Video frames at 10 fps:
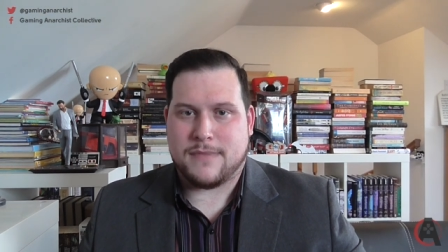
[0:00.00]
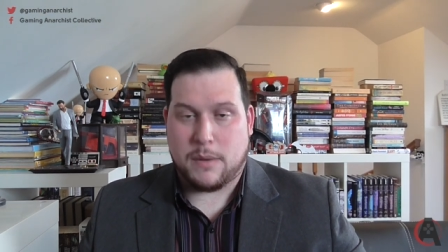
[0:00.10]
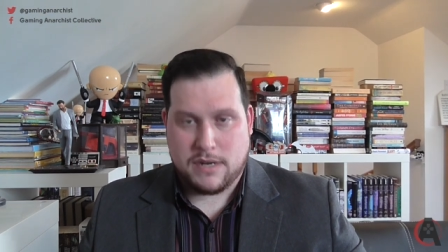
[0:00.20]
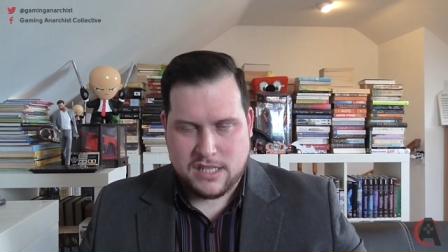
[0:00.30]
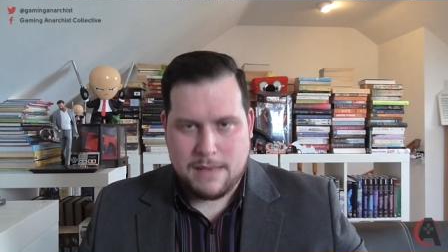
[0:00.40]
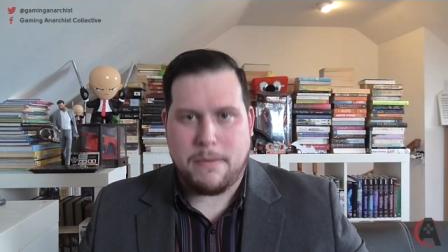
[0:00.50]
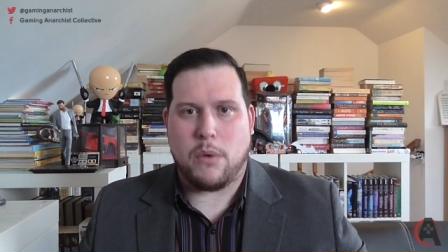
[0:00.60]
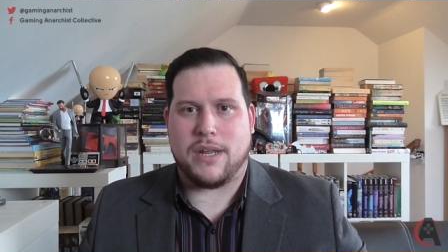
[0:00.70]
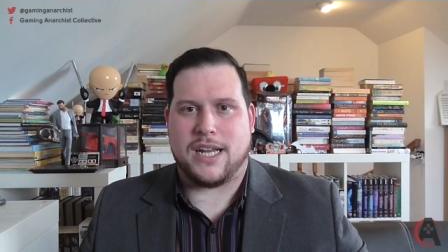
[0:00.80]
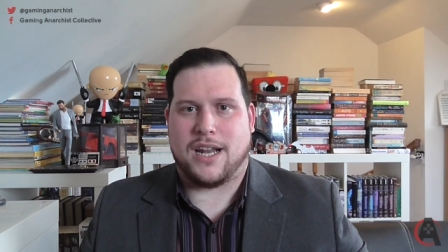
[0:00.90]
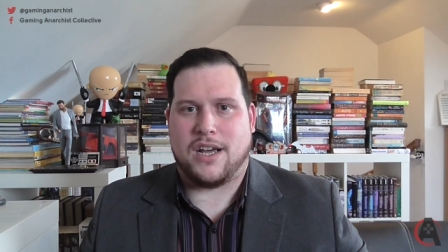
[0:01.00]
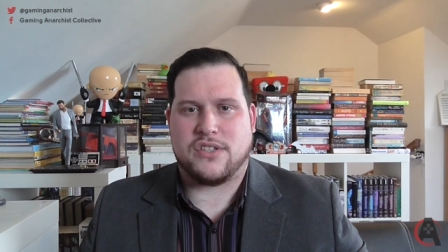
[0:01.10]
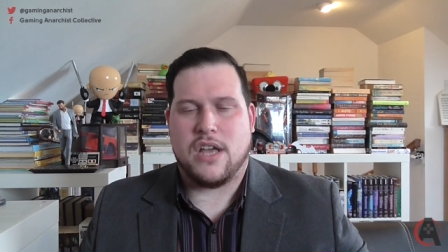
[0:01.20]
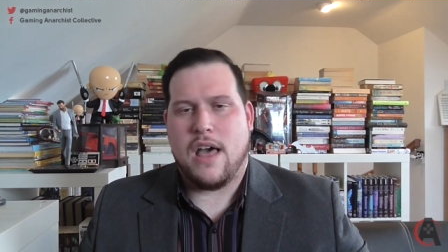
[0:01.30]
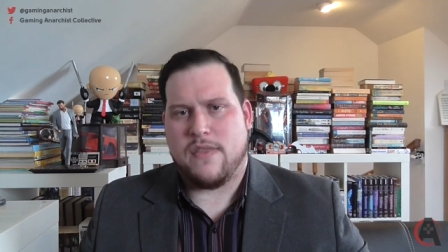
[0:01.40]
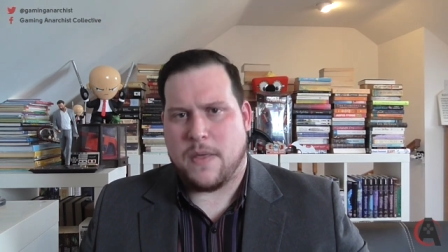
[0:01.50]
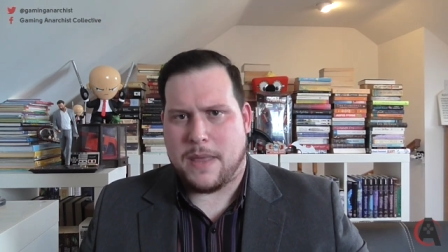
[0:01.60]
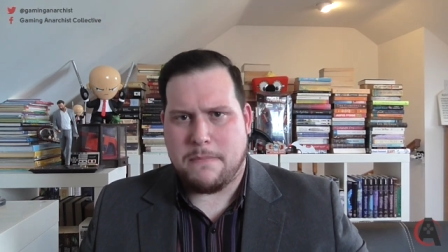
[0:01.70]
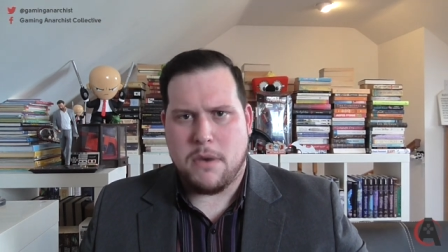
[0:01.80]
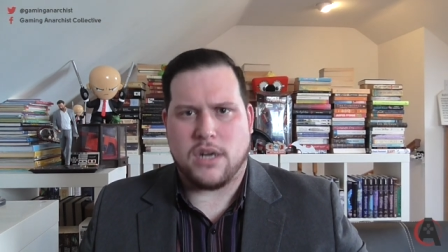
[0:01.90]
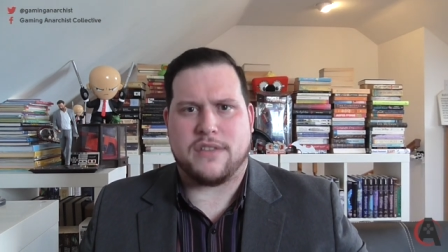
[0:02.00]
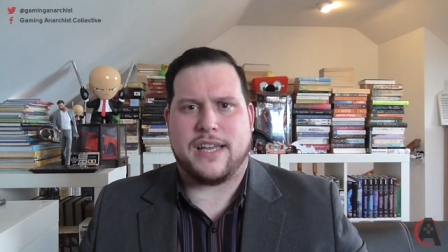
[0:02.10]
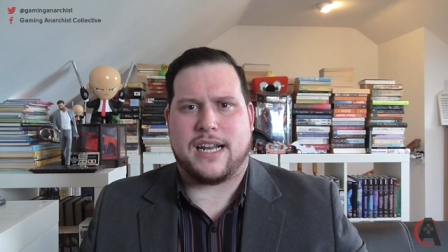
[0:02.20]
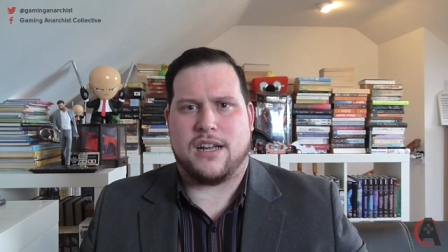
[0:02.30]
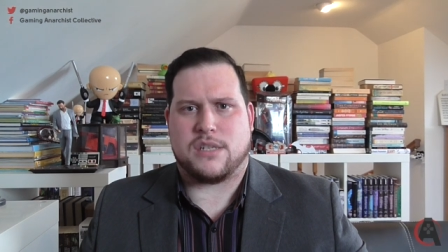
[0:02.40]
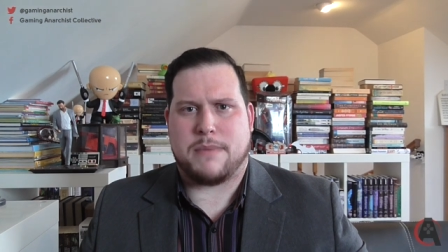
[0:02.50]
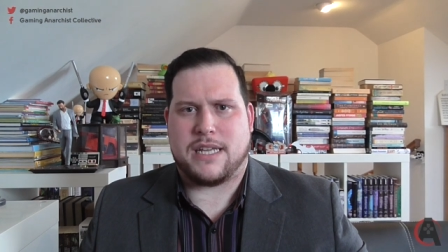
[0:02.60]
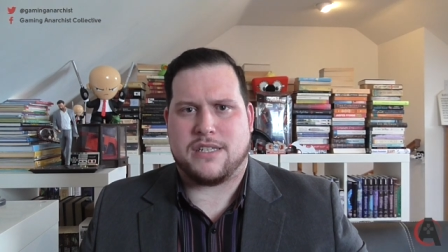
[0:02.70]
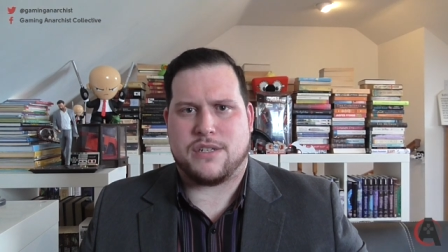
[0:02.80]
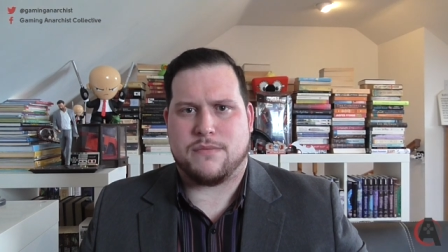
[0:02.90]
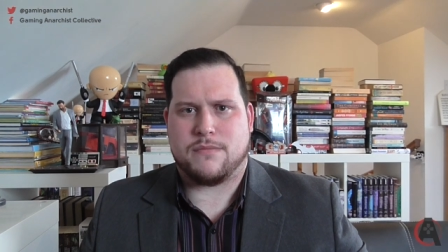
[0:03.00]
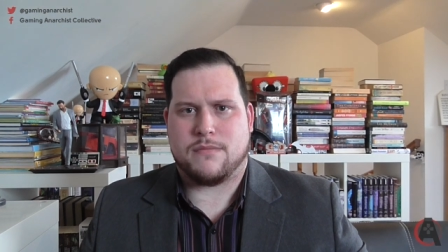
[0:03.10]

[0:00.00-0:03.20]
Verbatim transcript: They went to their bowling class. Then they murdered their classmates.